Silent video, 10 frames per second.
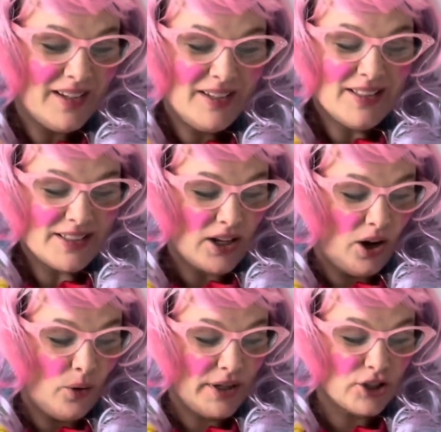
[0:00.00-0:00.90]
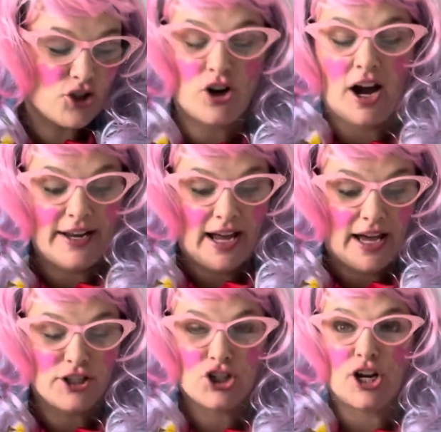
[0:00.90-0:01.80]
So he'll try it
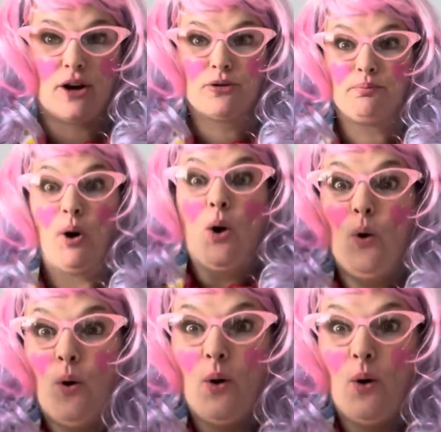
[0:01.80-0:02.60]
on and shout, boo!